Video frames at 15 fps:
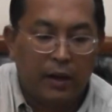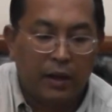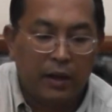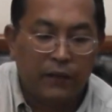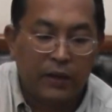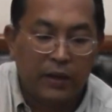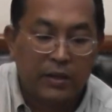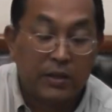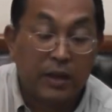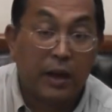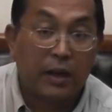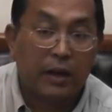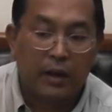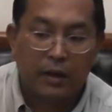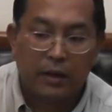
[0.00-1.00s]
if it's
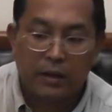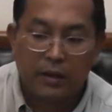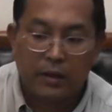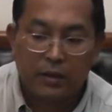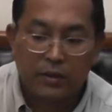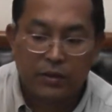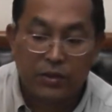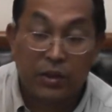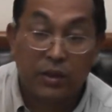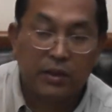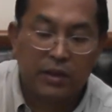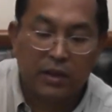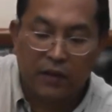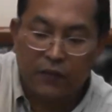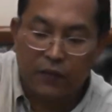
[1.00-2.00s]
not chilled
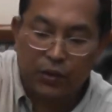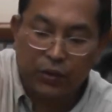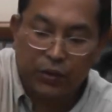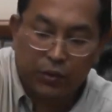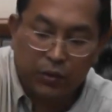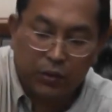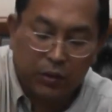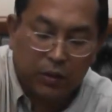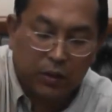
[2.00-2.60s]
enough for you,